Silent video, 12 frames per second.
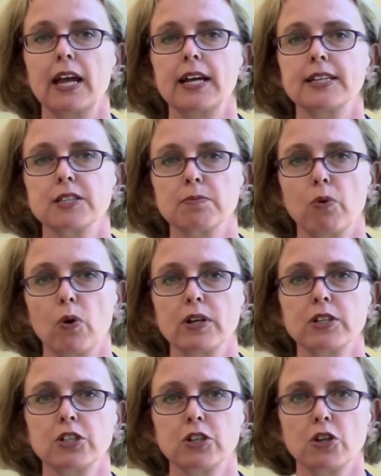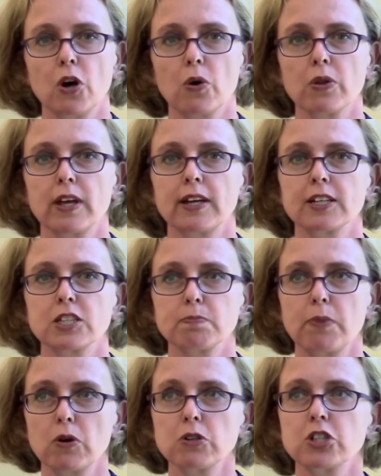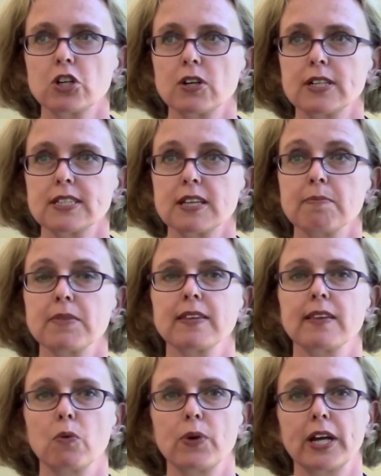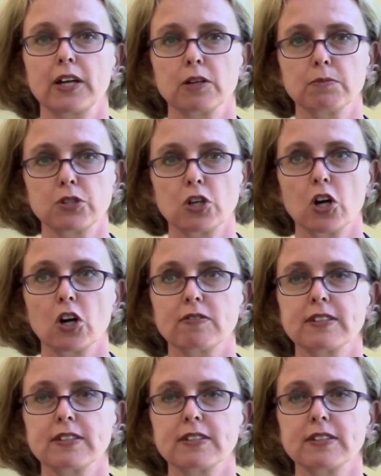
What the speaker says: It's important to note that exposure is something that we can observe,